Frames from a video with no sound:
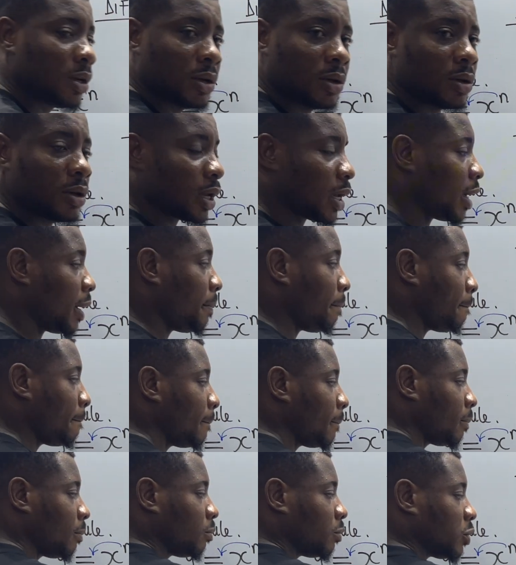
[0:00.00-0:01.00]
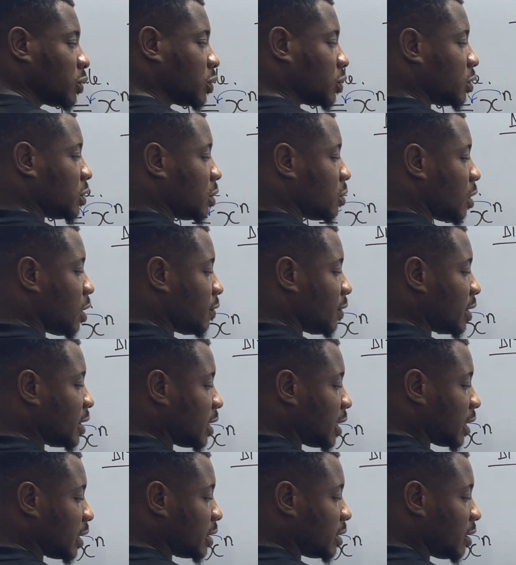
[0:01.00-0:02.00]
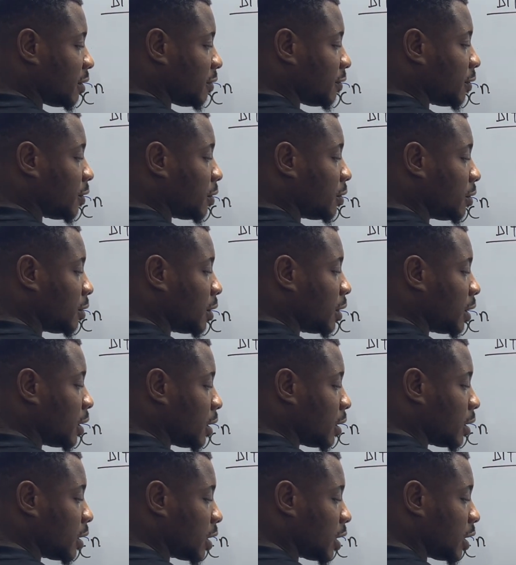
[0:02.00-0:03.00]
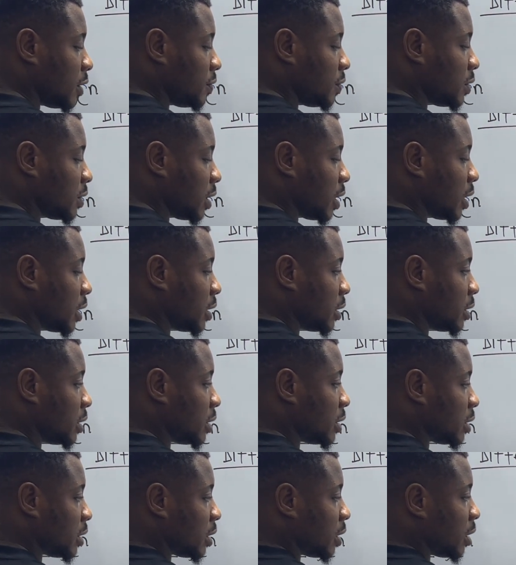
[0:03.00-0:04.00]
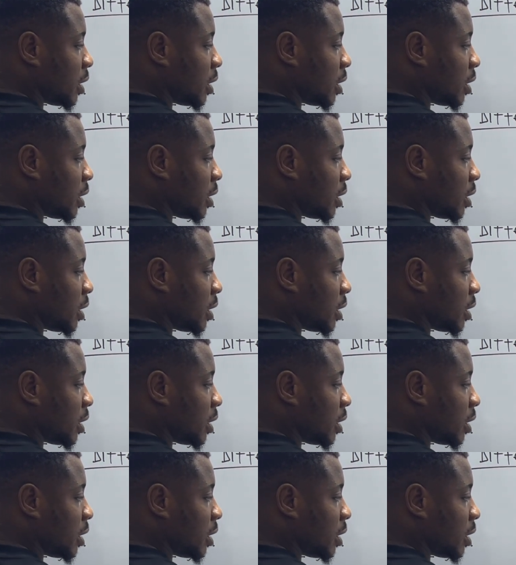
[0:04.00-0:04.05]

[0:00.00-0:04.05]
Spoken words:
Okay? So the y over dx therefore gives us